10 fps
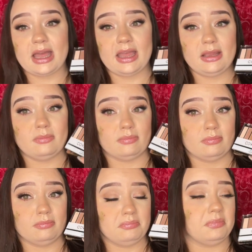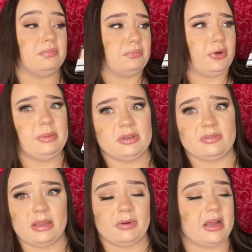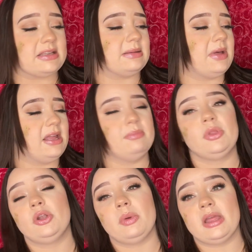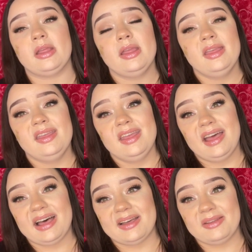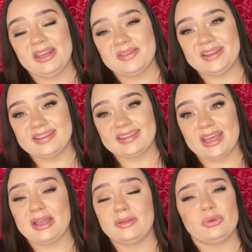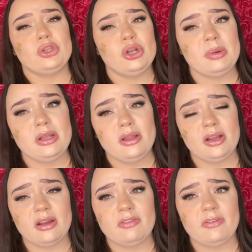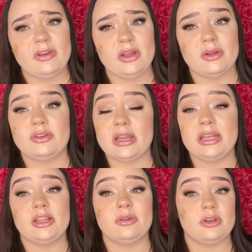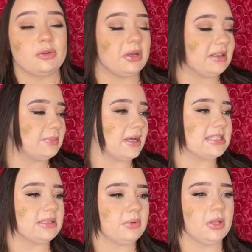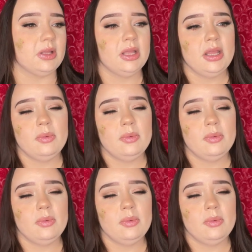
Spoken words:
I am pretty much flabbergasted by and blown away. Anyways, it was a little bit longer of a video. I tried to get through it as quick as possible.